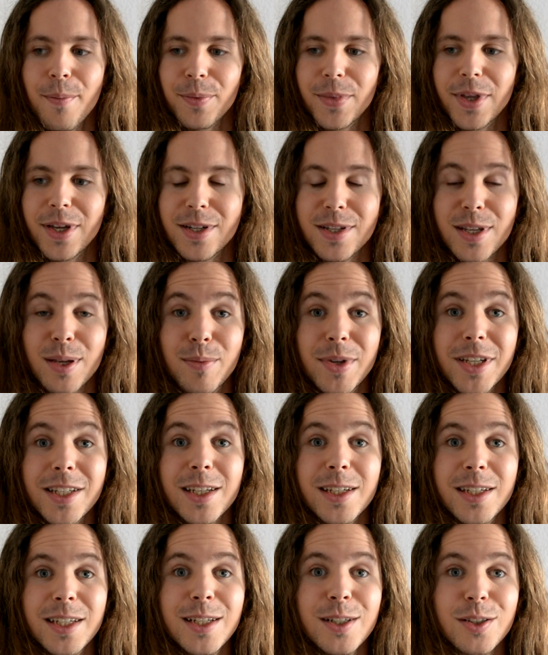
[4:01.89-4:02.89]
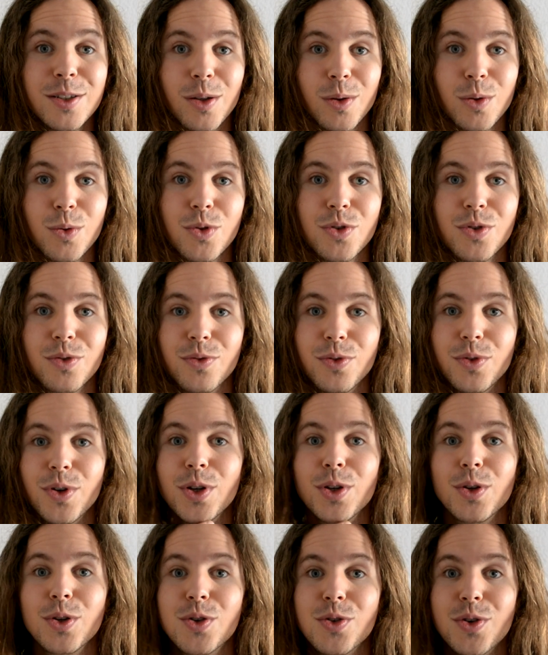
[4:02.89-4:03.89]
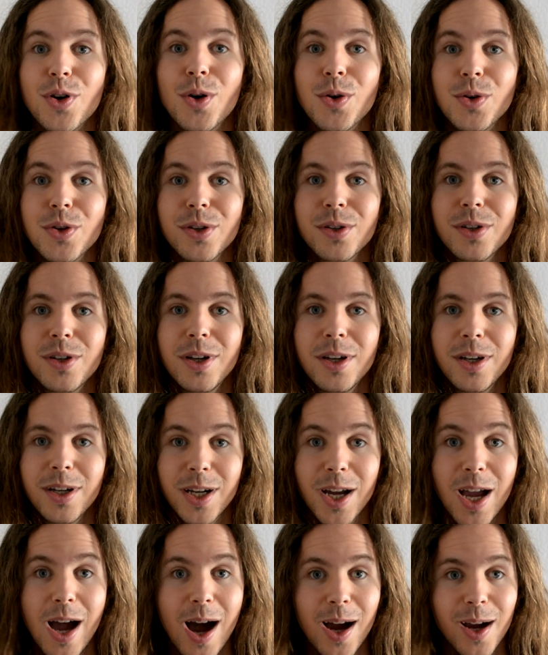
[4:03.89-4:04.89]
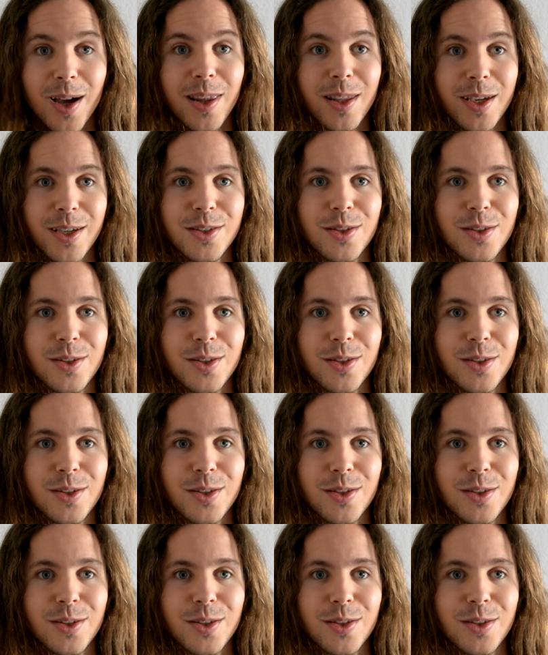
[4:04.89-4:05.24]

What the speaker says: There's a betadine solution for your throat, a gargling